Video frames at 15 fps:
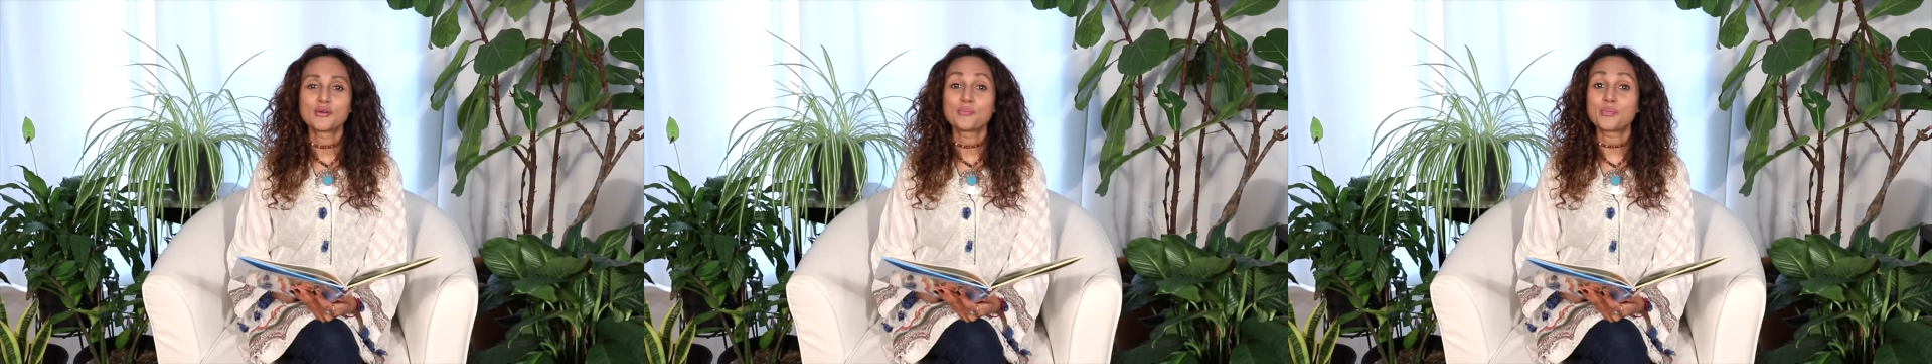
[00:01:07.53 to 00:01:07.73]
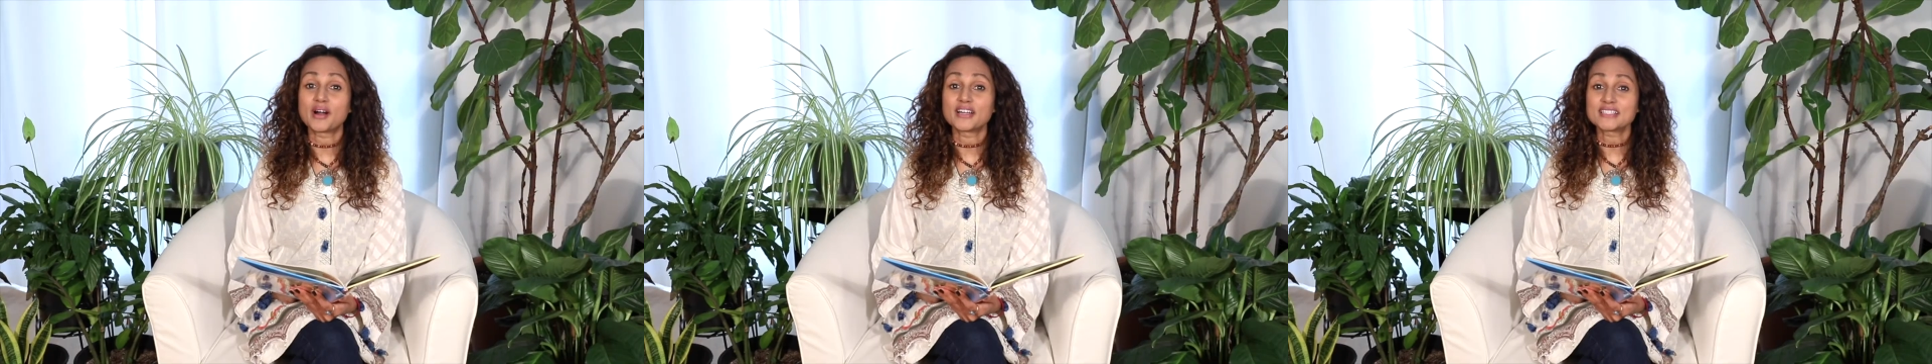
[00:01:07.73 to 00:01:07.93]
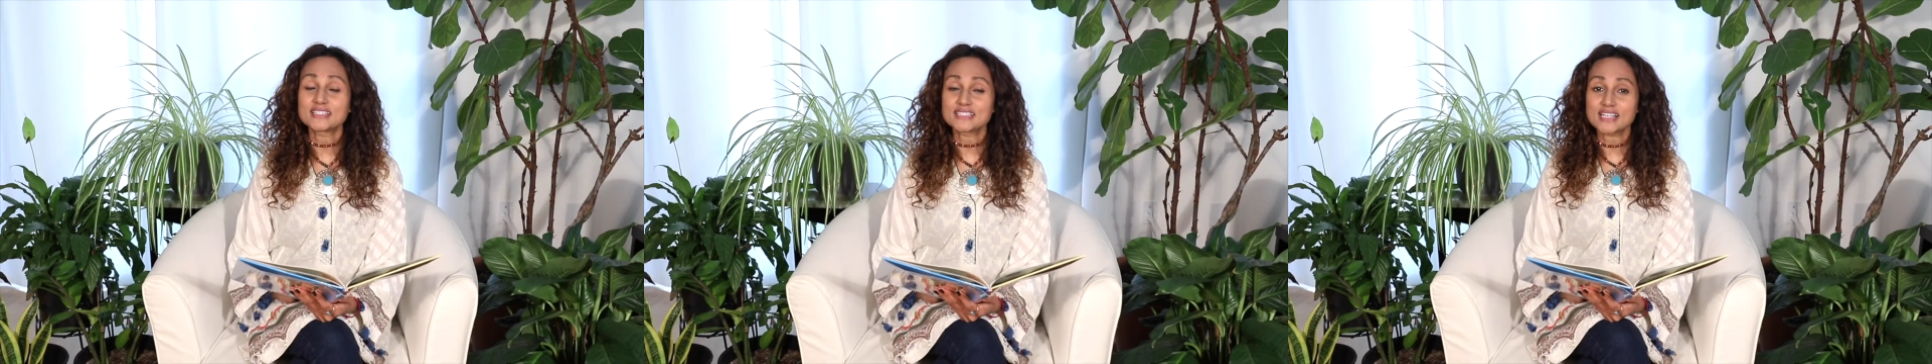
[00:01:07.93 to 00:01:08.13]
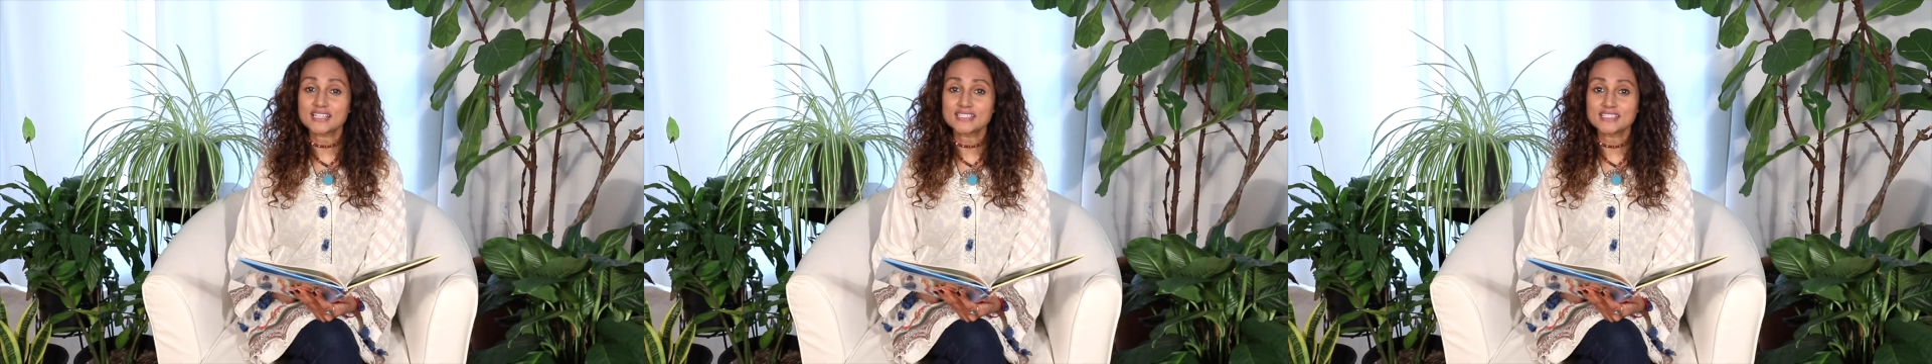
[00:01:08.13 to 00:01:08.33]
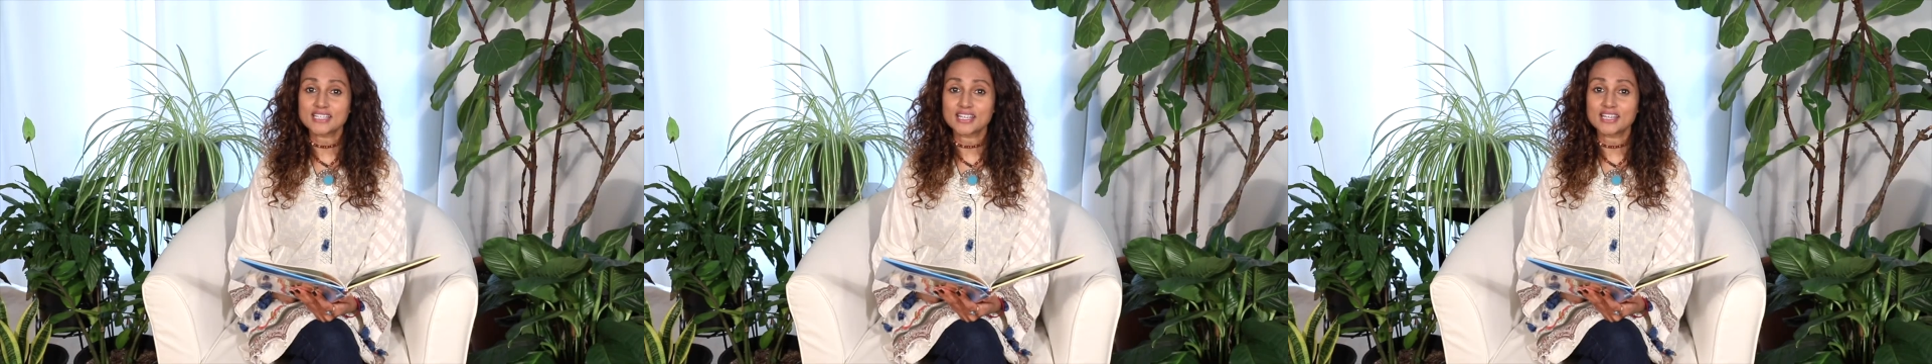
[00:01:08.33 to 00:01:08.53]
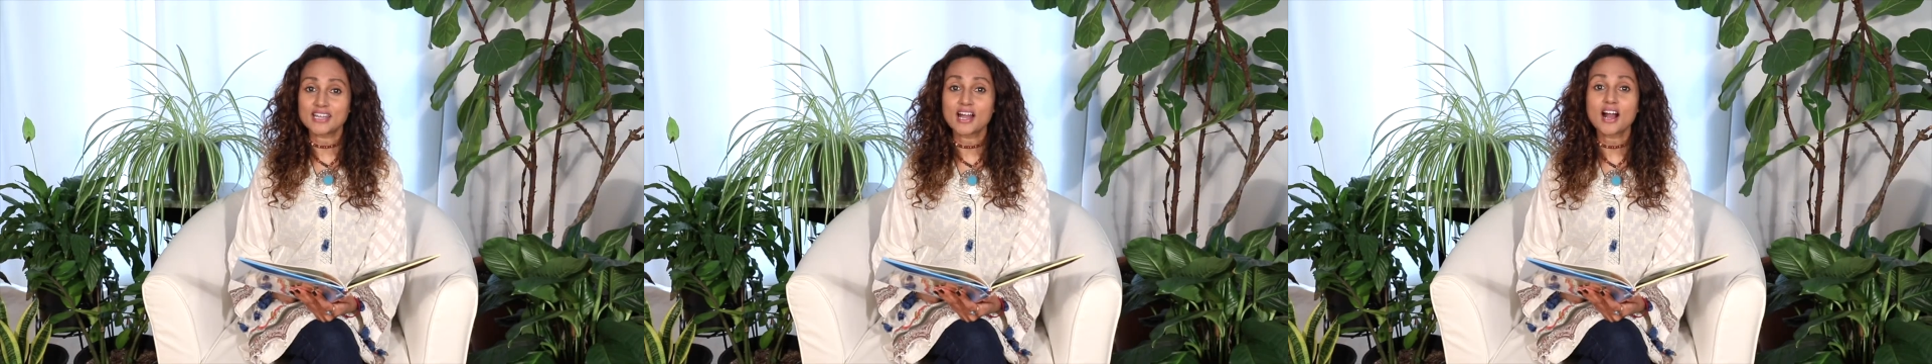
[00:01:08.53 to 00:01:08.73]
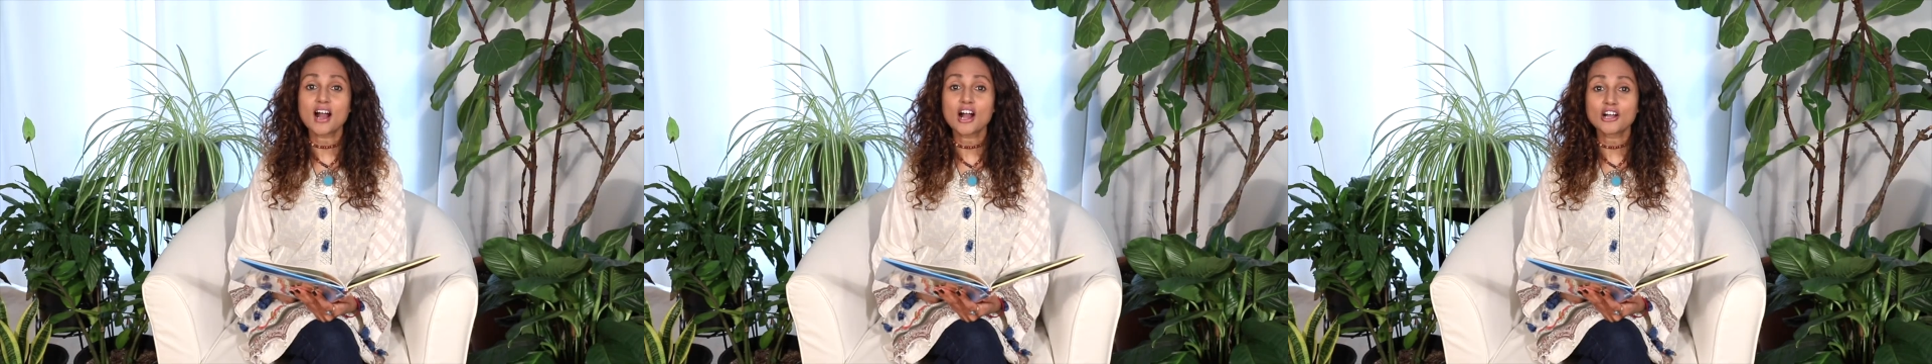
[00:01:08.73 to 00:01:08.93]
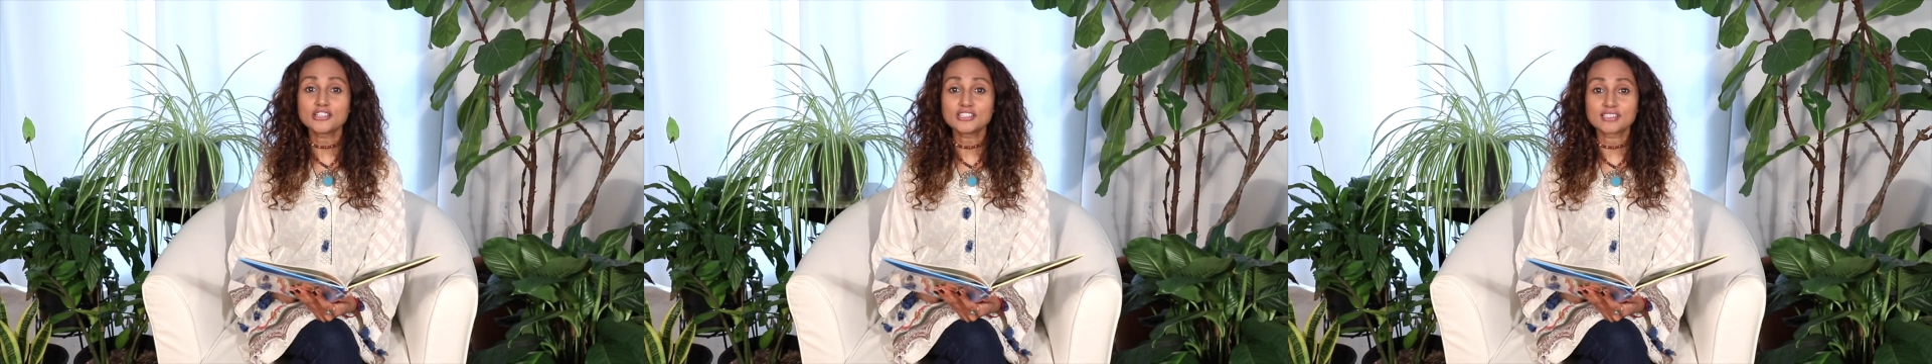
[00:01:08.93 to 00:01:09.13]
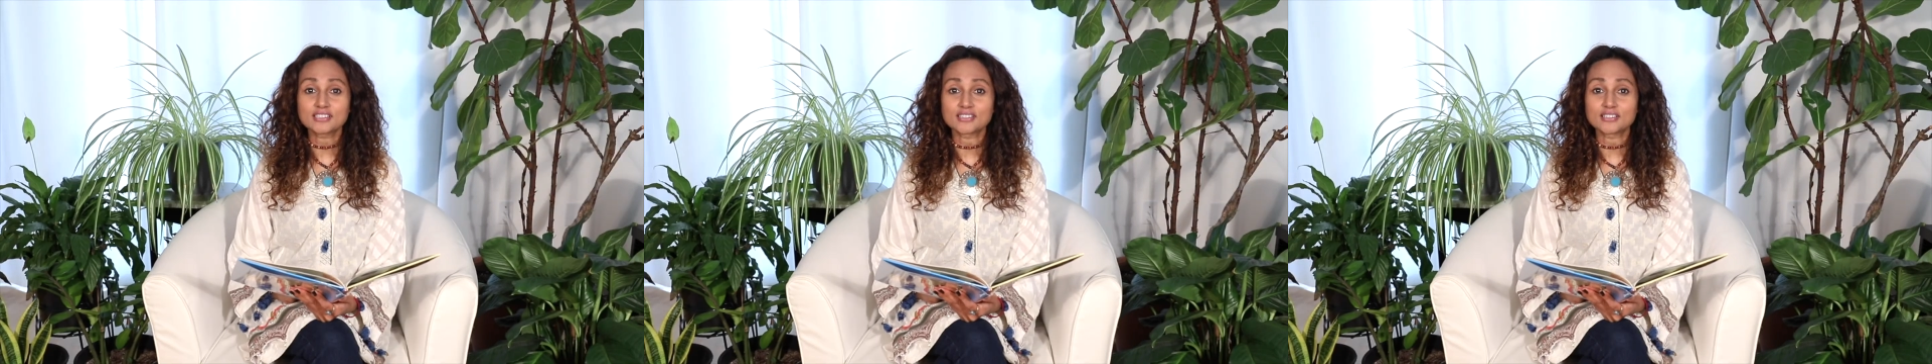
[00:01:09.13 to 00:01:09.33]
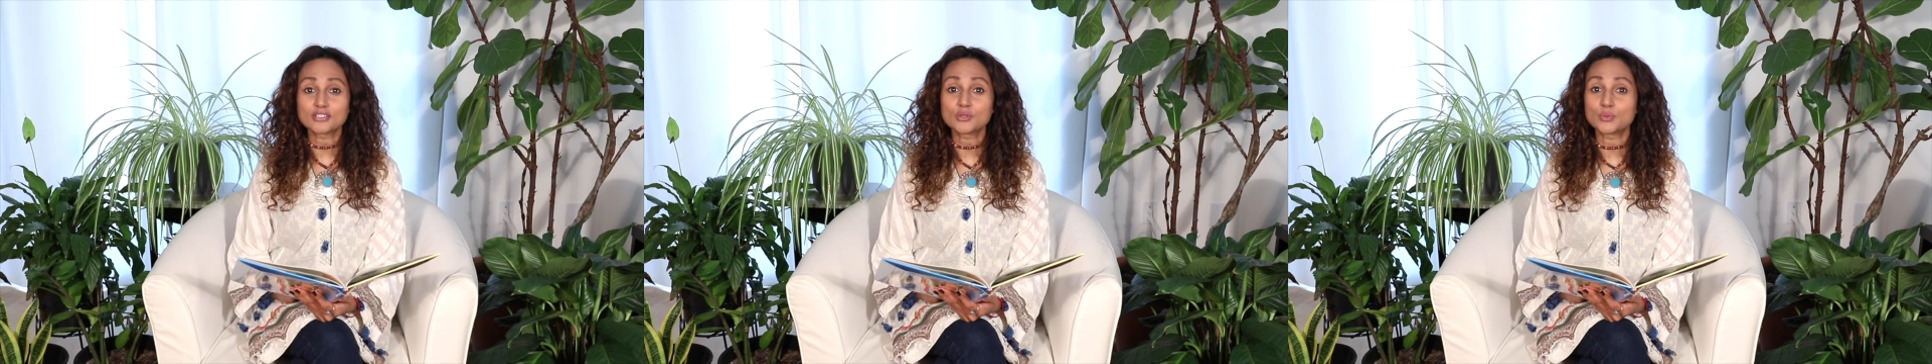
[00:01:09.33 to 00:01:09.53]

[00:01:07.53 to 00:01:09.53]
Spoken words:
By Sunday, Hanukkah